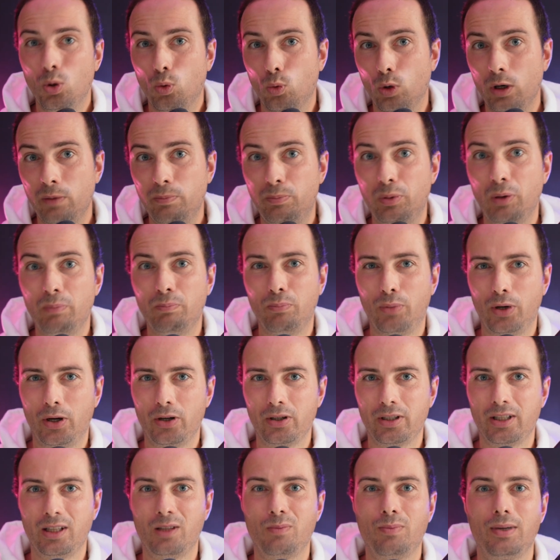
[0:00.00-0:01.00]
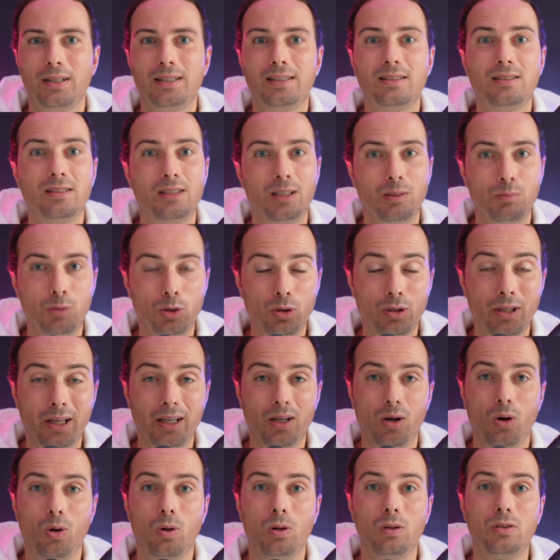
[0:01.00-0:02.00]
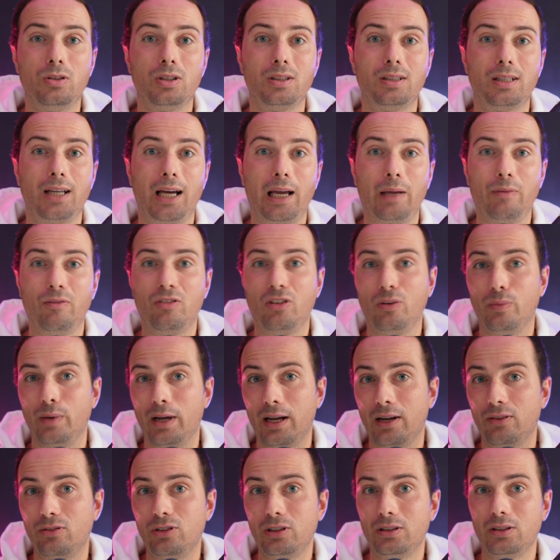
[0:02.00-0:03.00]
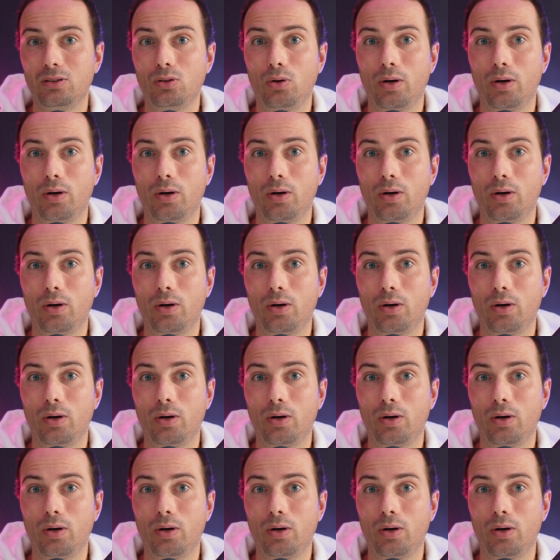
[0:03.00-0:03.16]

We're bombarded by stimuli all the time from every